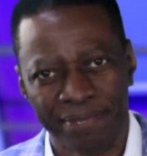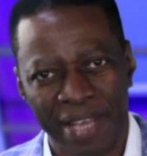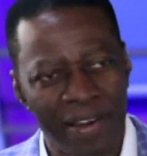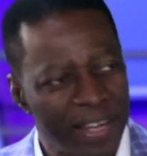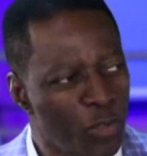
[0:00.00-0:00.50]

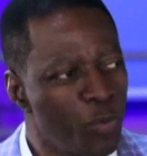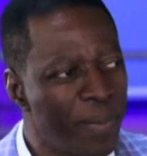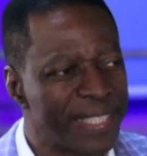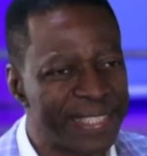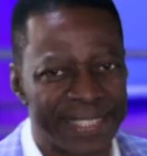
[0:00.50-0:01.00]
our
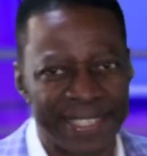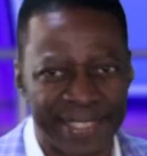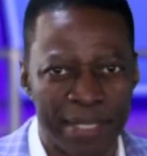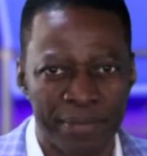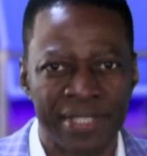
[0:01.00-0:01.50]
human
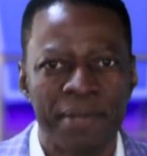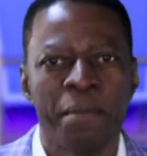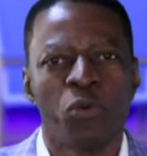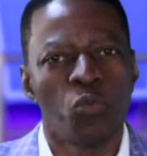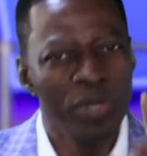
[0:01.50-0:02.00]
systems,
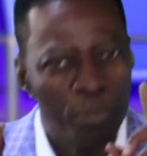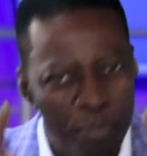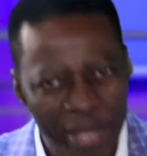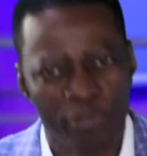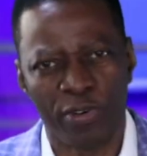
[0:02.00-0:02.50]
will
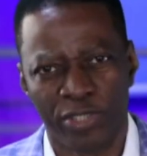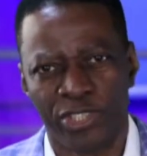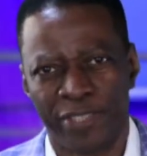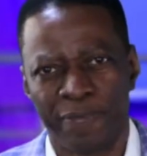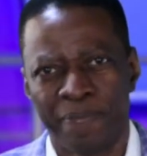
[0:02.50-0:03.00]

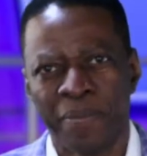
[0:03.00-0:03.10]
malfunction